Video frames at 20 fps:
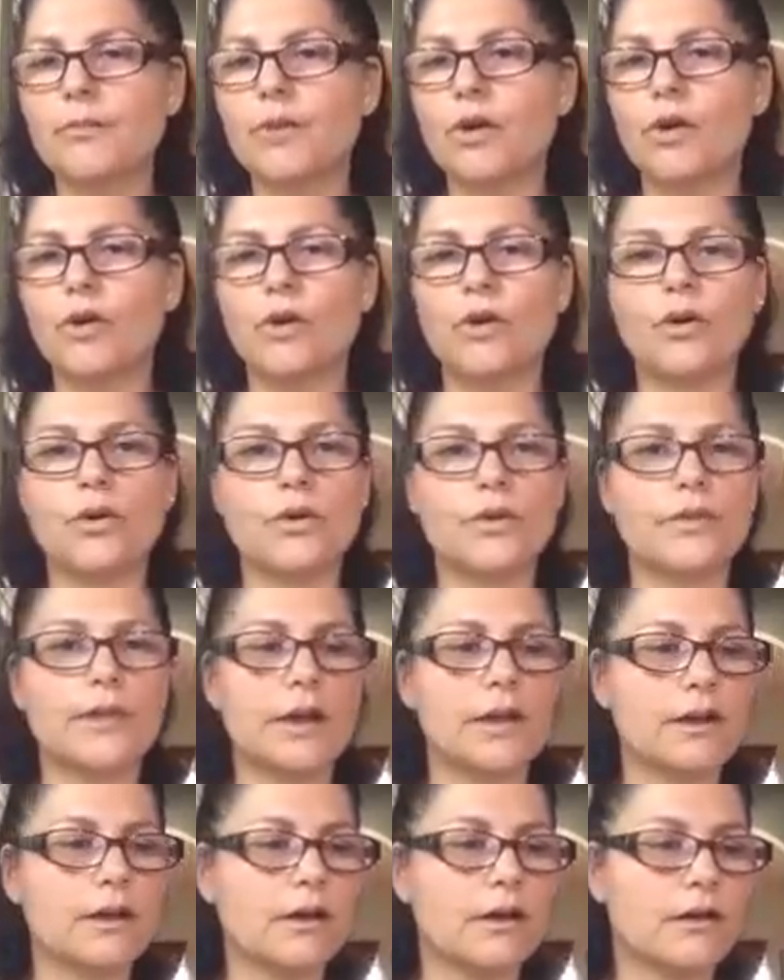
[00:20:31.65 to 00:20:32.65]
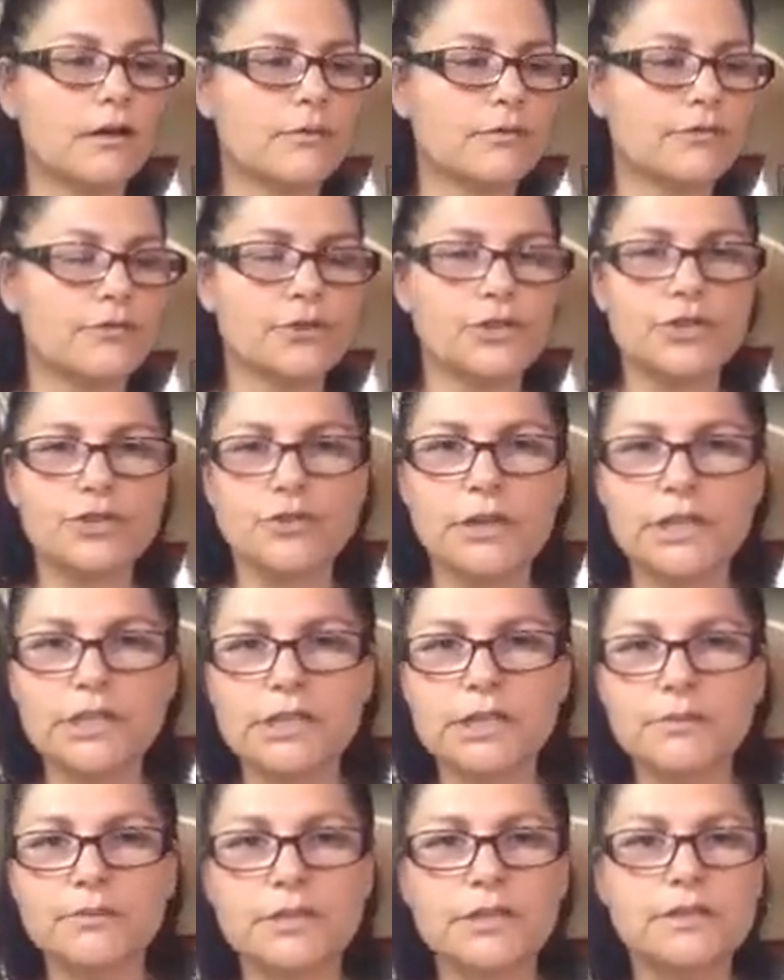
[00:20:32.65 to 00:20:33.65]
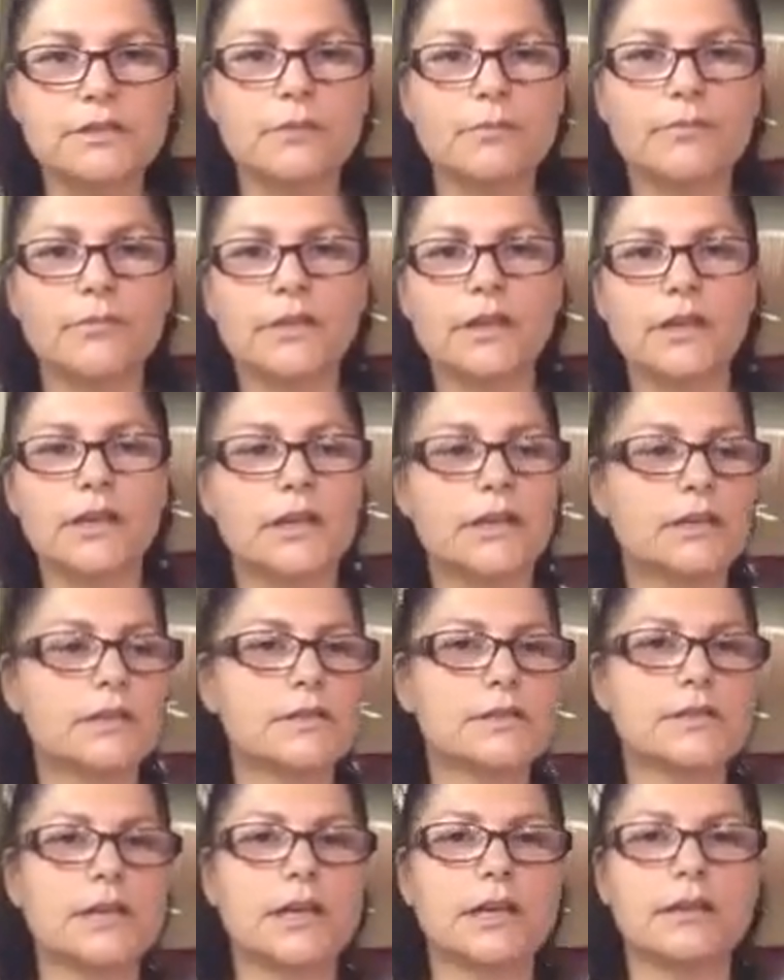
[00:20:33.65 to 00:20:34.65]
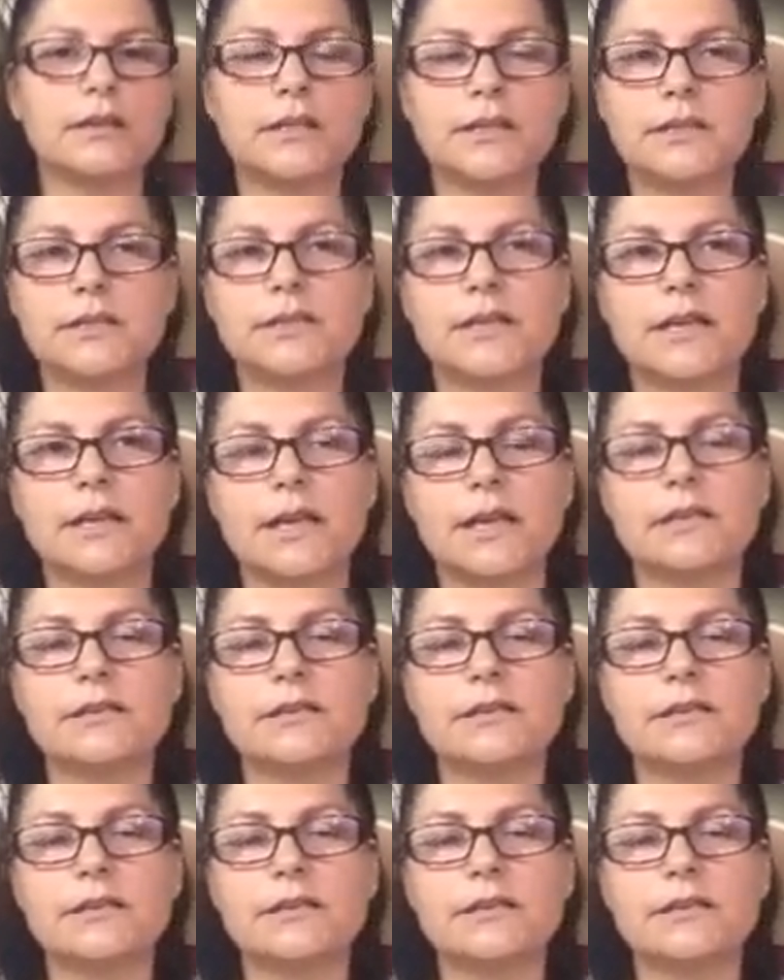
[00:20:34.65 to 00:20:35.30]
or they are frustrated with some things and this and that.